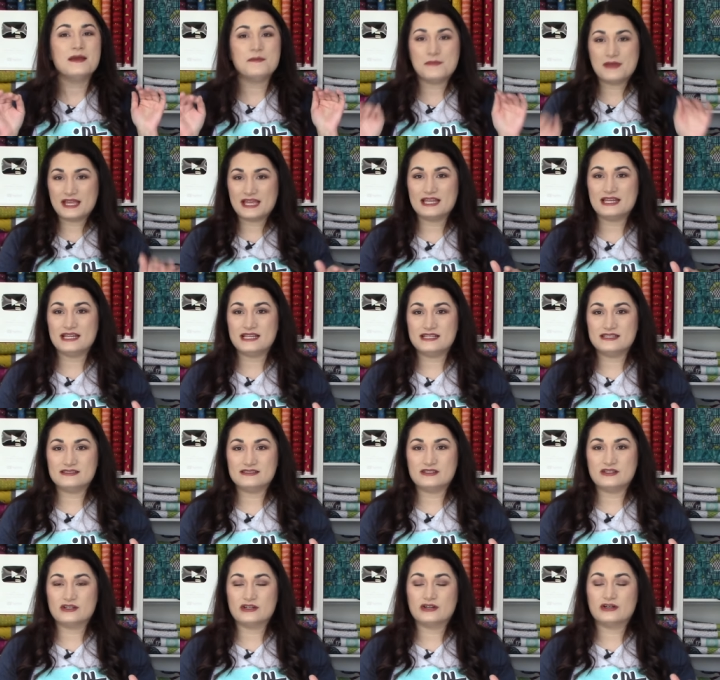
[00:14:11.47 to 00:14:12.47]
make it
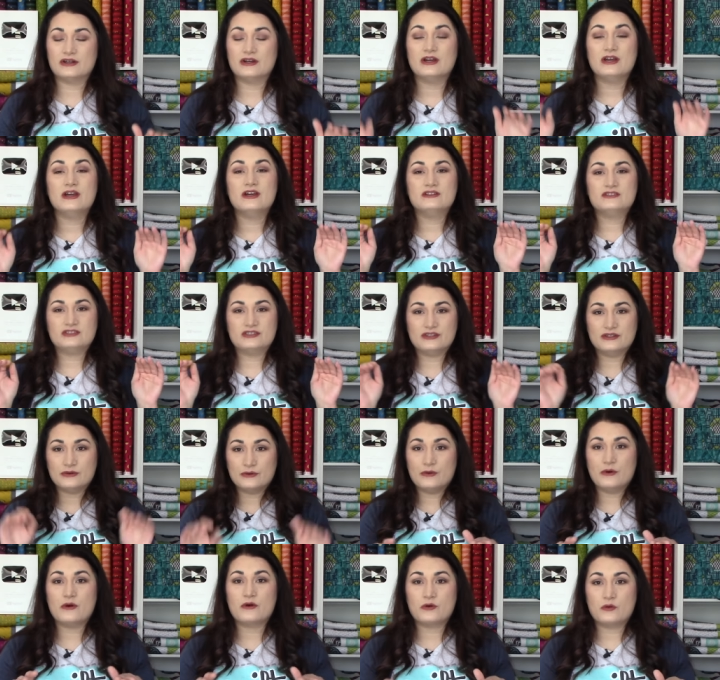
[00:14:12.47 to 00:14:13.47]
easier
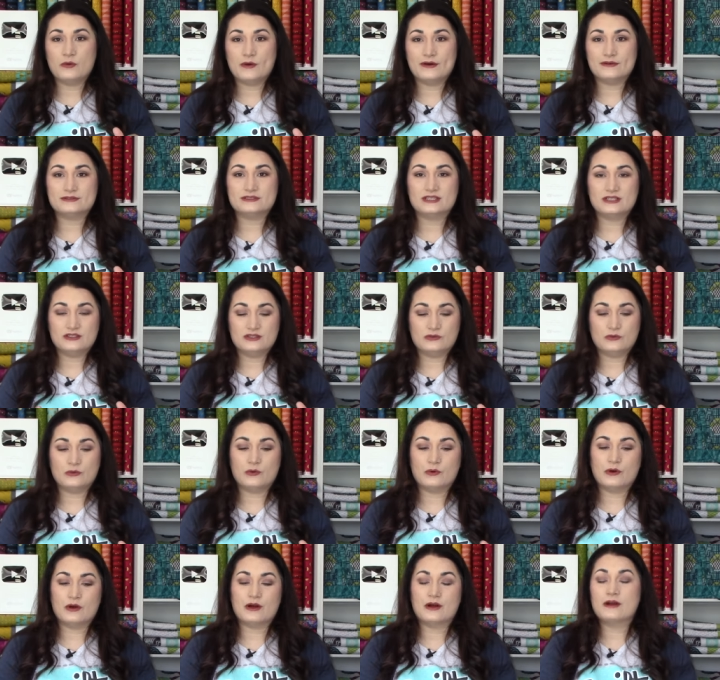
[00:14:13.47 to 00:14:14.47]
to quilt
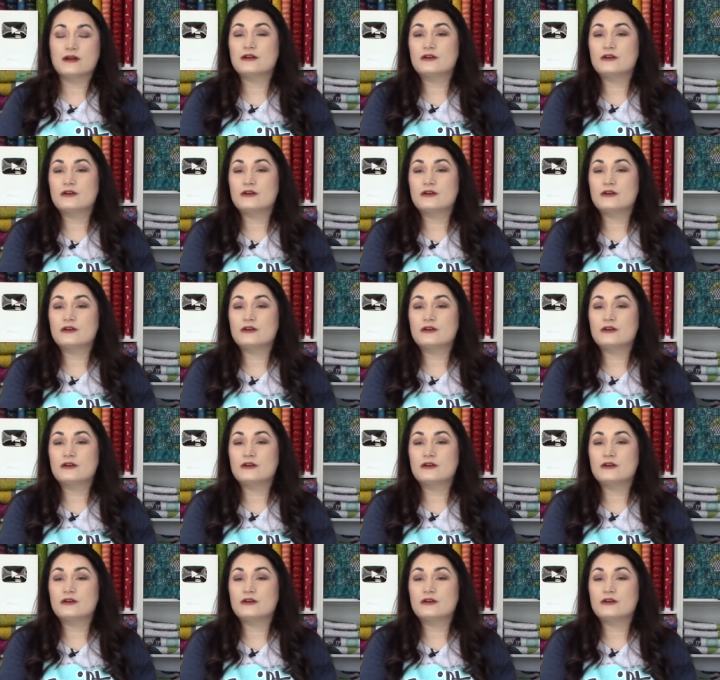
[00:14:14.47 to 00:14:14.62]
your